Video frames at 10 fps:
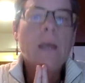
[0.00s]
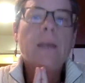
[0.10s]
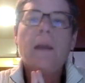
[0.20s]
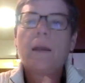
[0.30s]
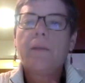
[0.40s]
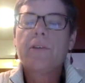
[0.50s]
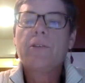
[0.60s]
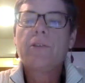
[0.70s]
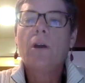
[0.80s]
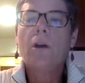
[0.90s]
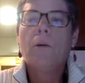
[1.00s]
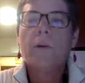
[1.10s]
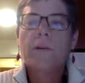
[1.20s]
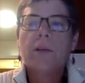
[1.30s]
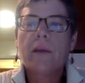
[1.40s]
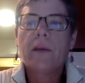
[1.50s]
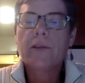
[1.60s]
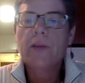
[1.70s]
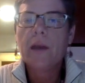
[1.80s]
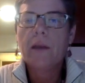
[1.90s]
None of us know what's on the other
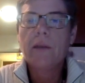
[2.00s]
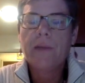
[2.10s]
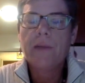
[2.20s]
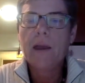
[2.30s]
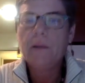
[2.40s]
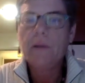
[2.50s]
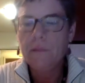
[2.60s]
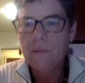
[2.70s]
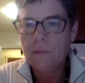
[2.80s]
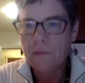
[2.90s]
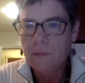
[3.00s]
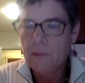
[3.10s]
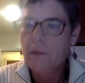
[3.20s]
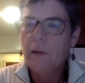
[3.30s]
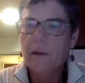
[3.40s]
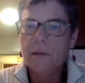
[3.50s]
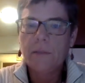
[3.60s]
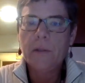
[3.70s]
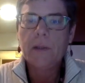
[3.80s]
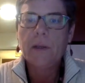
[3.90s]
side of the veil.
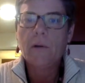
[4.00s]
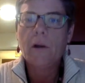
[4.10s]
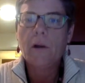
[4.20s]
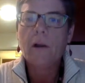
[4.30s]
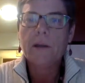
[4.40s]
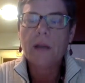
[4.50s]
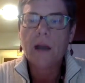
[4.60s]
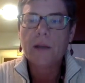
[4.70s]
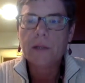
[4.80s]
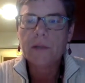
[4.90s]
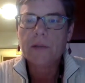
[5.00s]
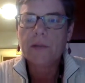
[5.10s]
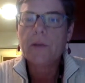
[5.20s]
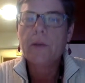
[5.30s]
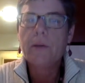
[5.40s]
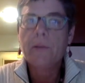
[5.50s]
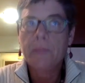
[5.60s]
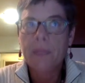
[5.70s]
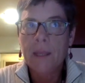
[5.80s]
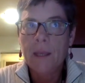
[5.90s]
Ultimately, we're all agnostics.
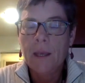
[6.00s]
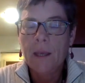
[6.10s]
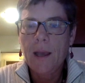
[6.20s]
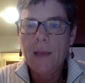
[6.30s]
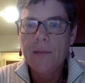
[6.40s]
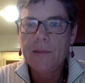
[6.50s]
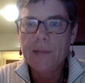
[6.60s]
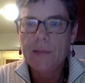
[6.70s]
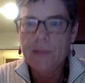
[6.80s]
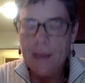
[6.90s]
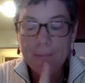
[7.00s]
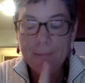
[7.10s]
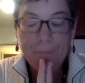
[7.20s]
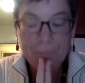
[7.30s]
Having said that,